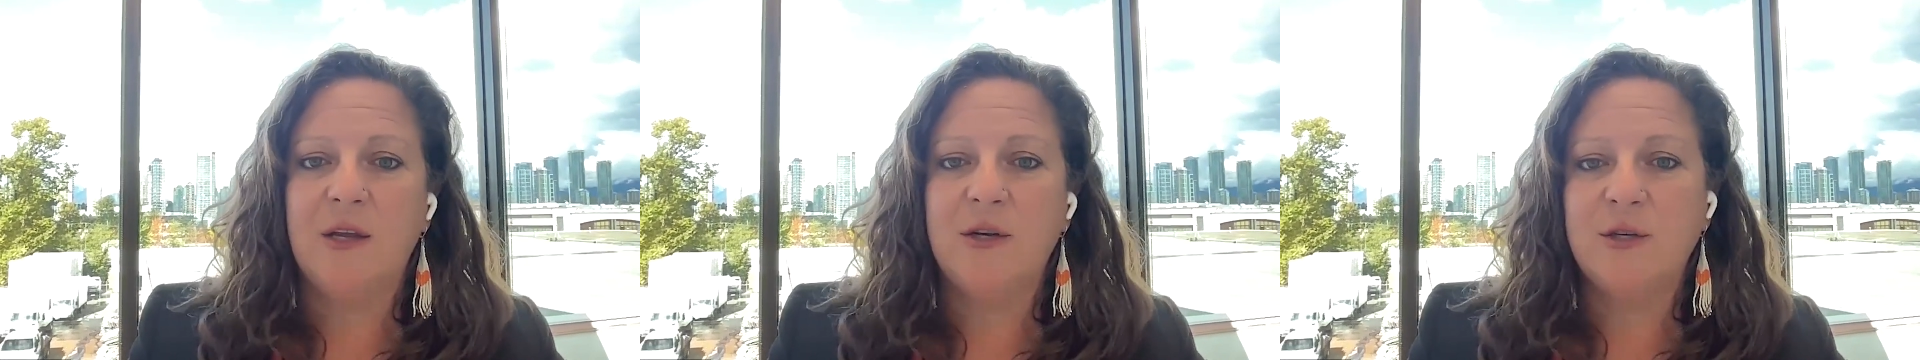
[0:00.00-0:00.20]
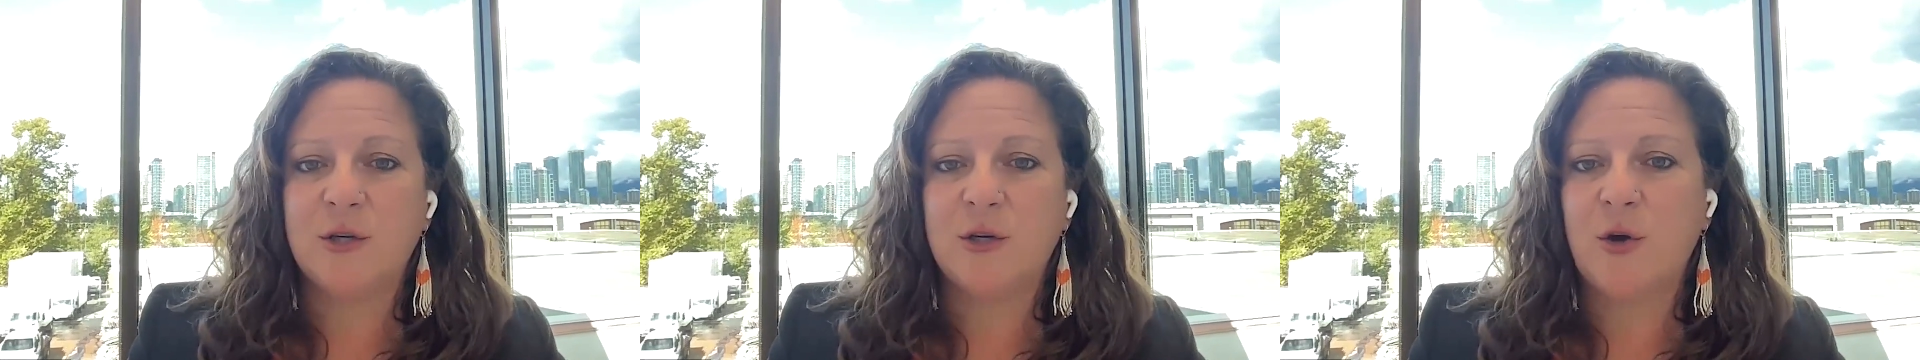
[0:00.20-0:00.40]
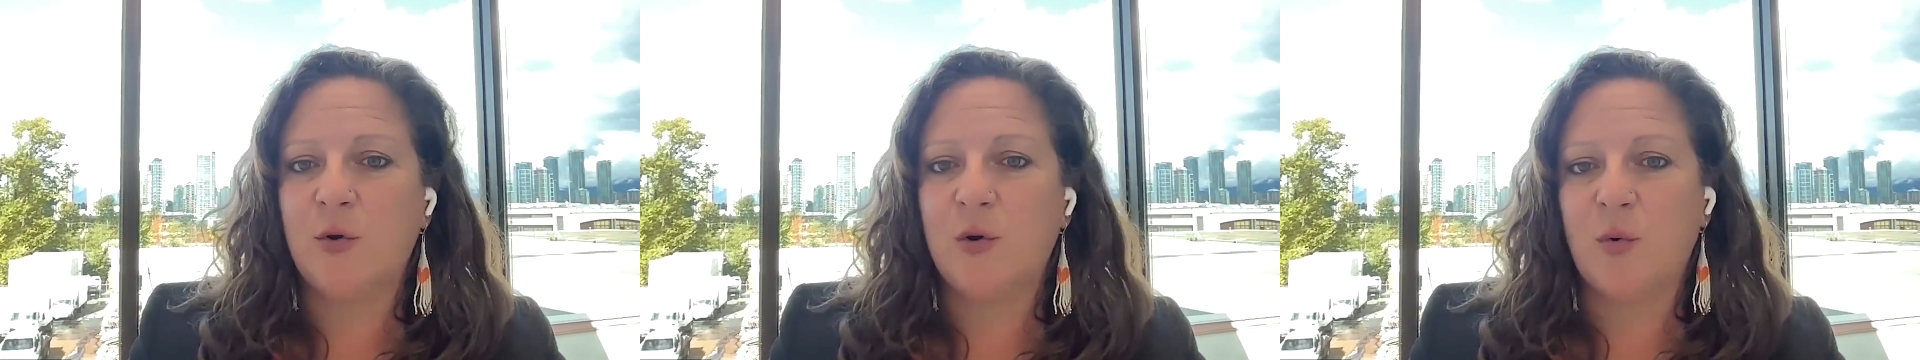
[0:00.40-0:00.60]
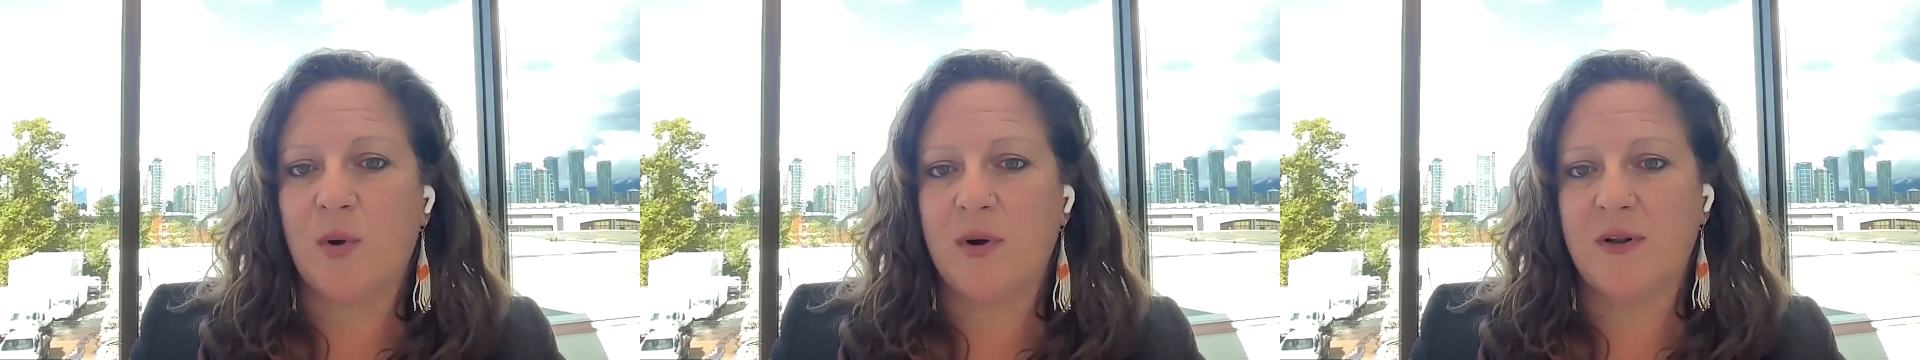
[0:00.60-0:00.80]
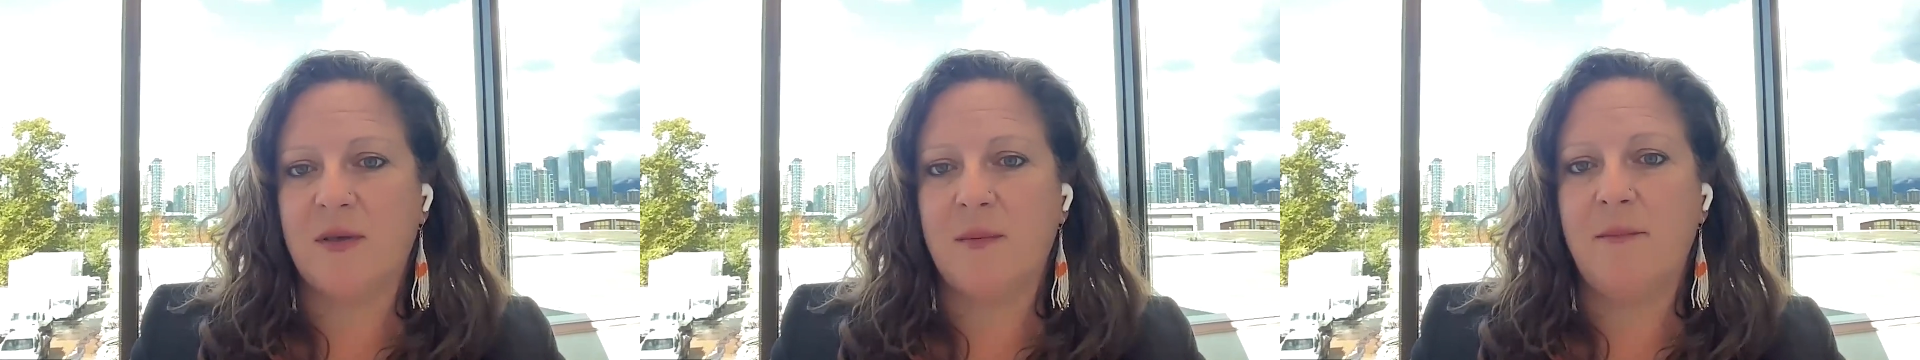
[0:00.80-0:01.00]
to go to
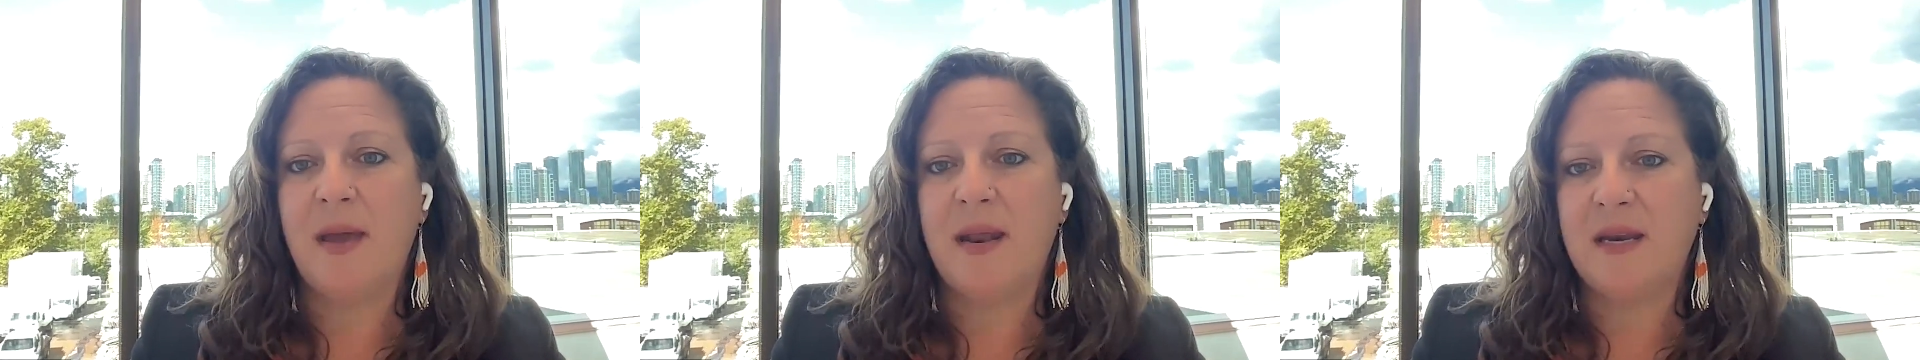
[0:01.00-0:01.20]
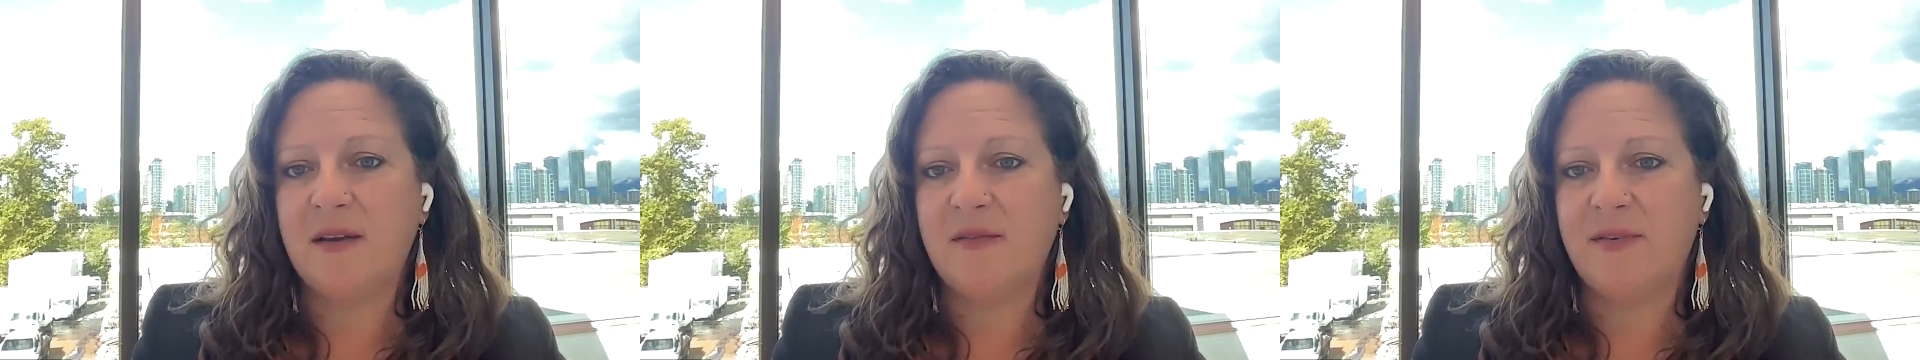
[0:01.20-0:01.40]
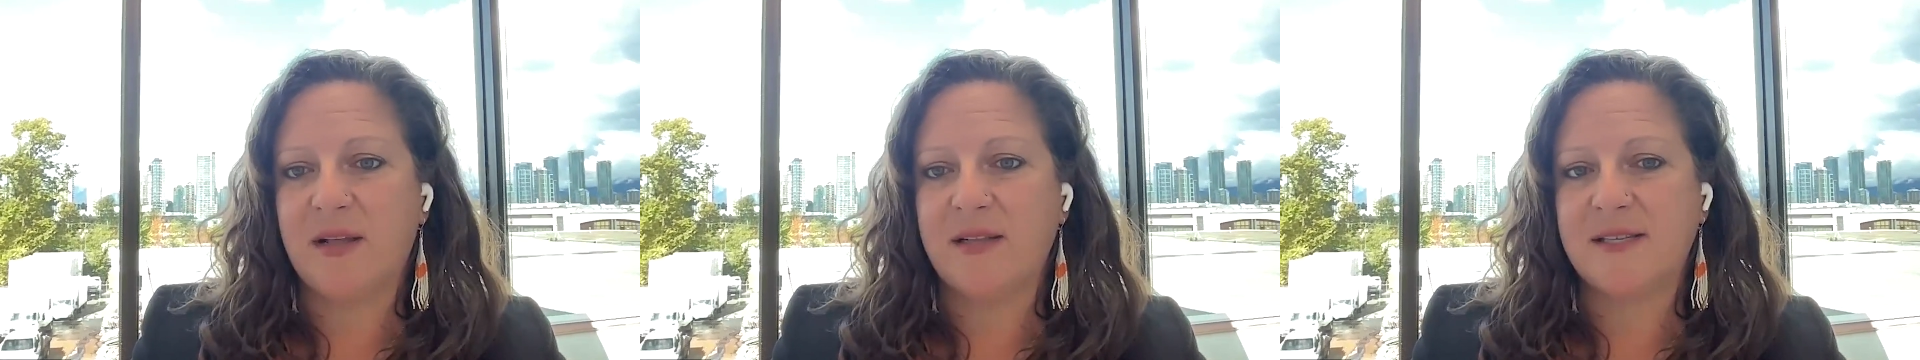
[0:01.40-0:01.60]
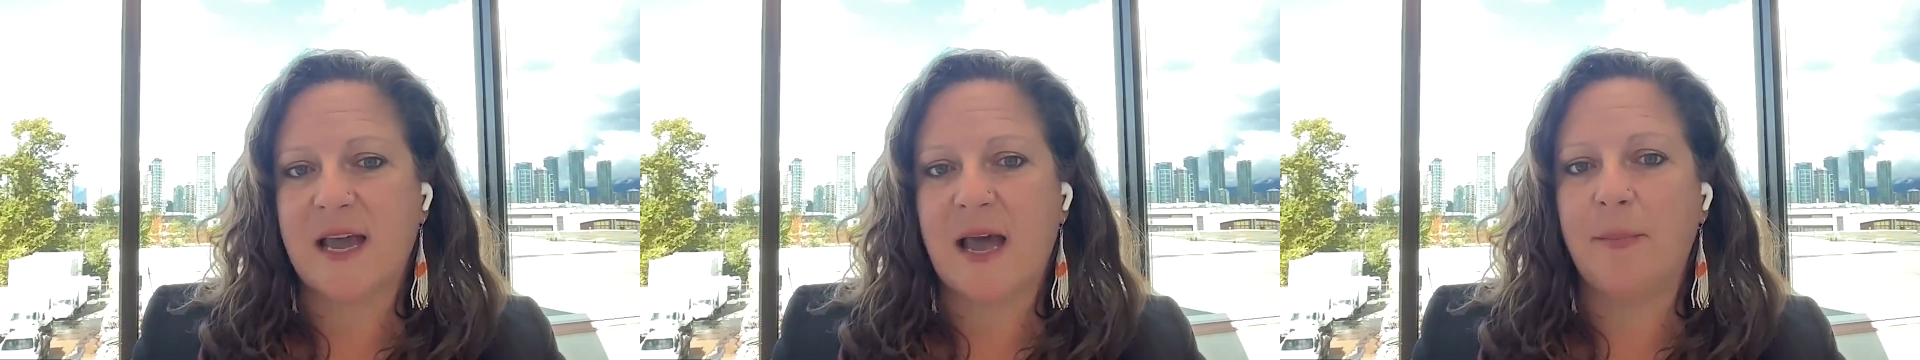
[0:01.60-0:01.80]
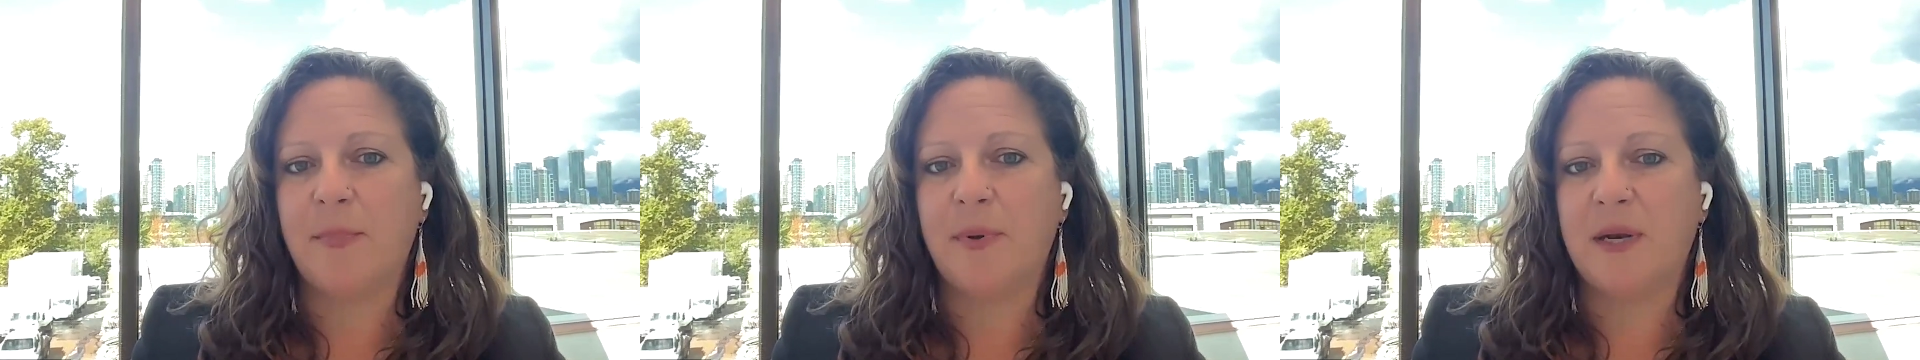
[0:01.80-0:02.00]
one of the many events
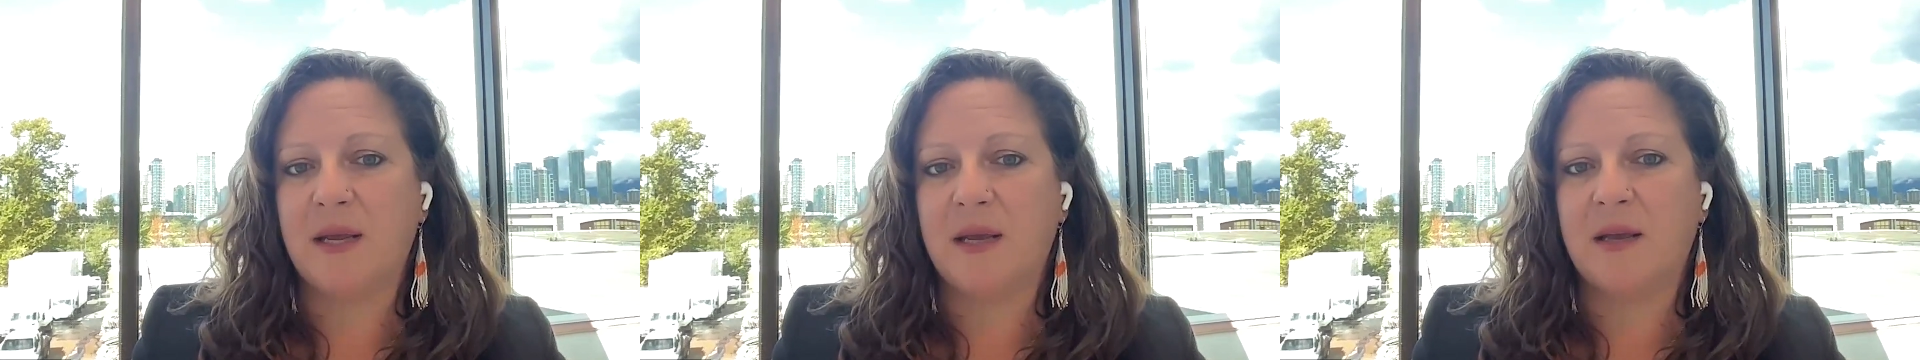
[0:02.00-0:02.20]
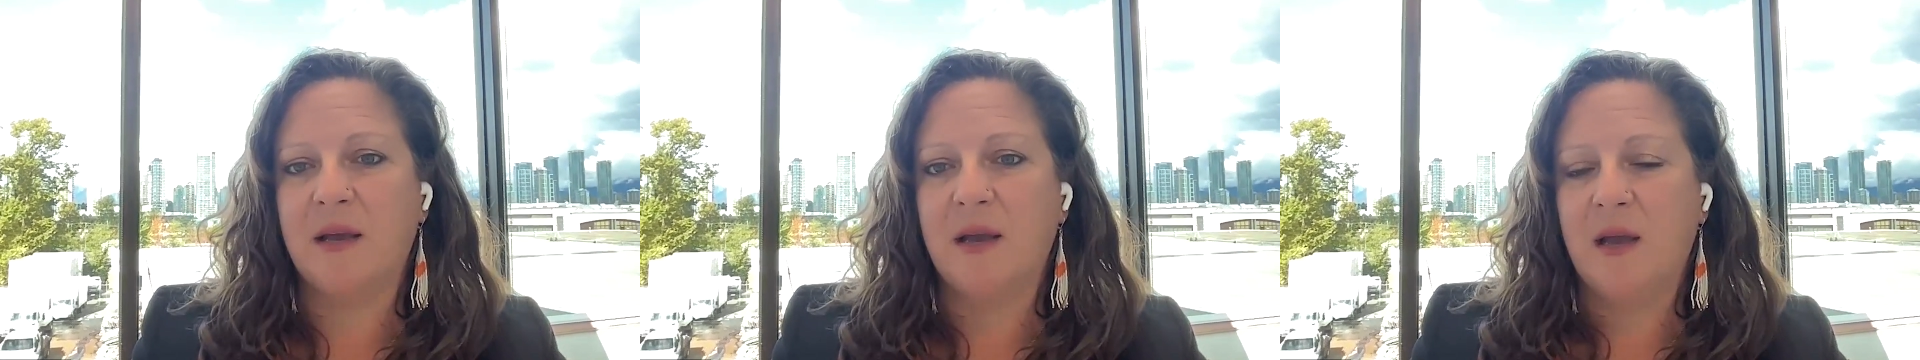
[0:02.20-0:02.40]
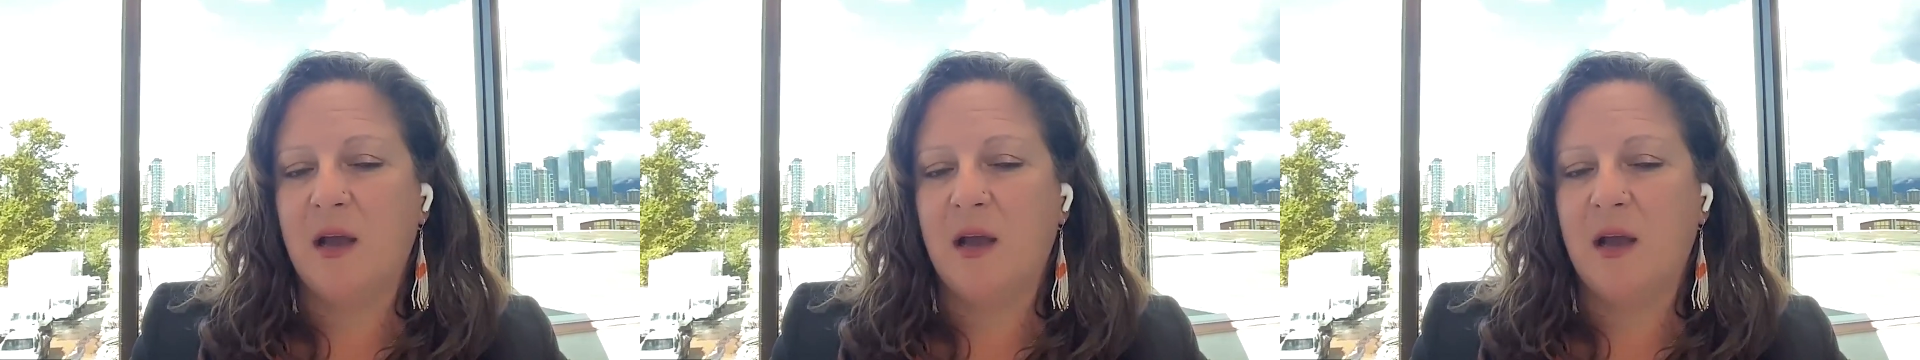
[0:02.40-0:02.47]
happening